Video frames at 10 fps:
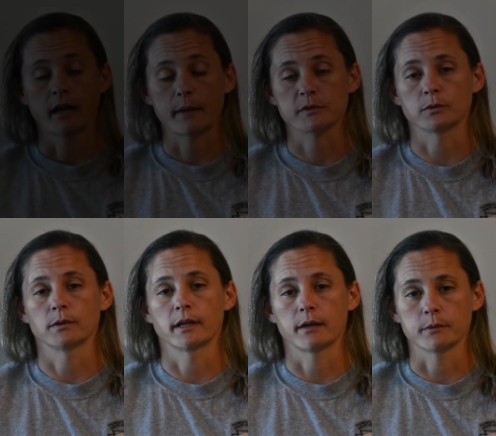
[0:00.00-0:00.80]

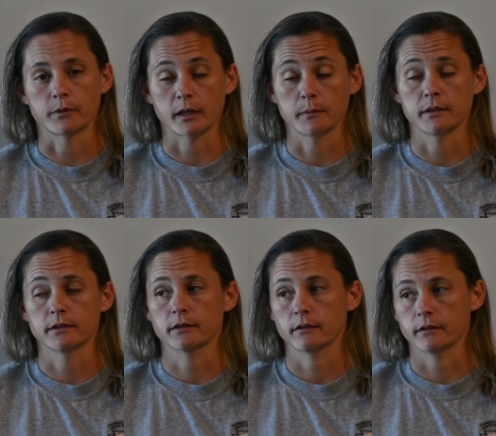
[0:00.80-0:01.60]
Absolutely, I would recommend
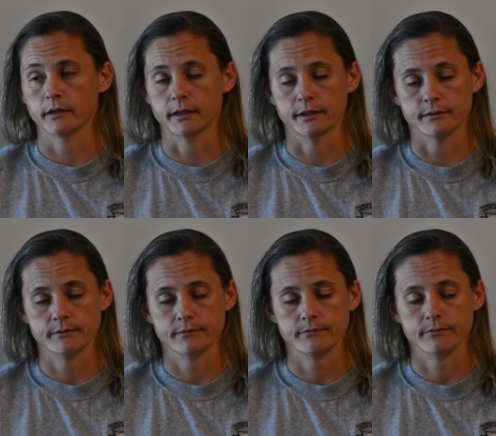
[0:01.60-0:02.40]
uh,
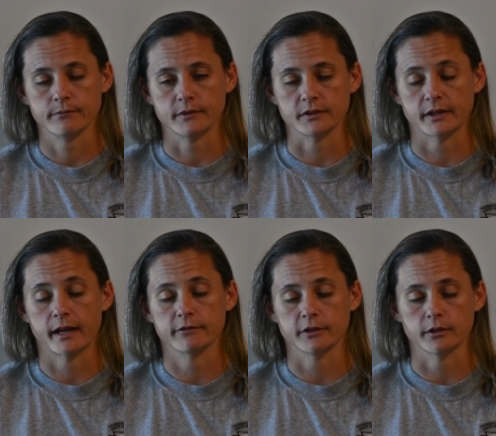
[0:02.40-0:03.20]

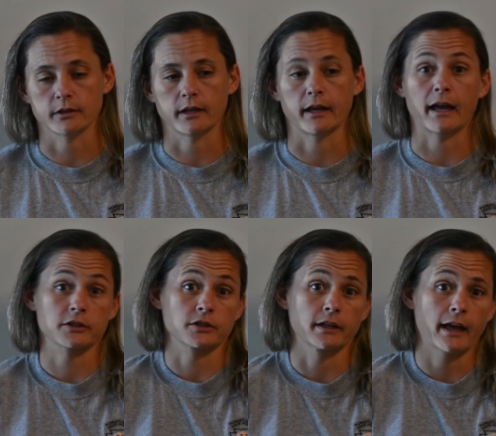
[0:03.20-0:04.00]
staff here. I
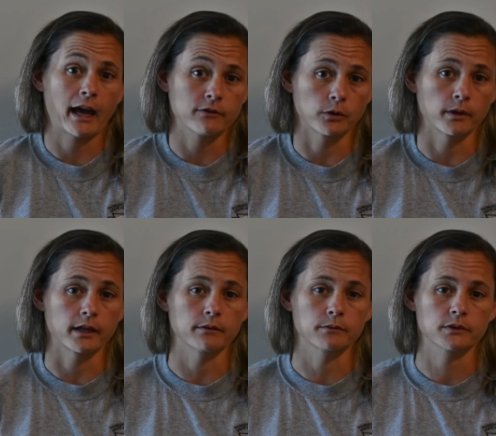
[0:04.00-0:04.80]
actually have already